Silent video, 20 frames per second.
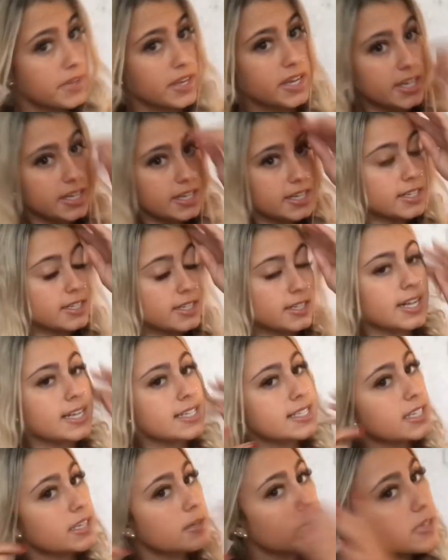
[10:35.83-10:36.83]
So
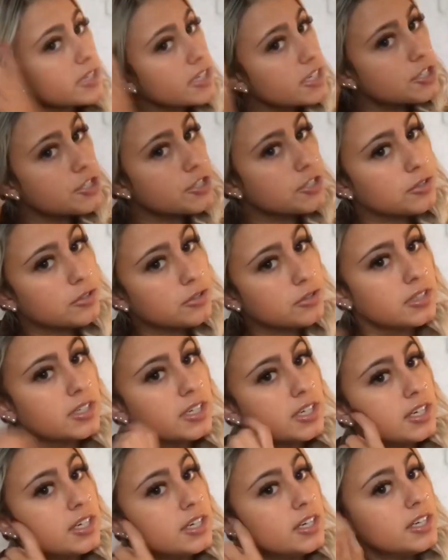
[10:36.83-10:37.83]
last thing I'm gonna
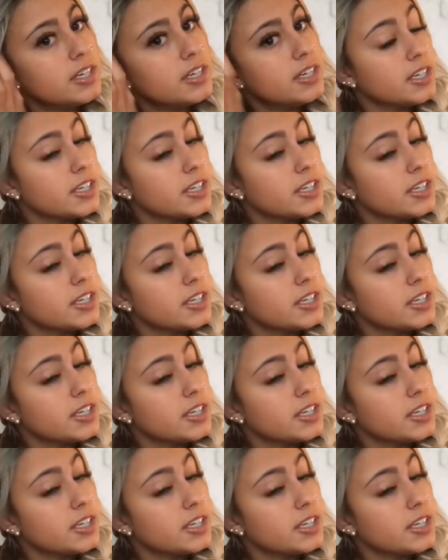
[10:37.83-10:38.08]
do,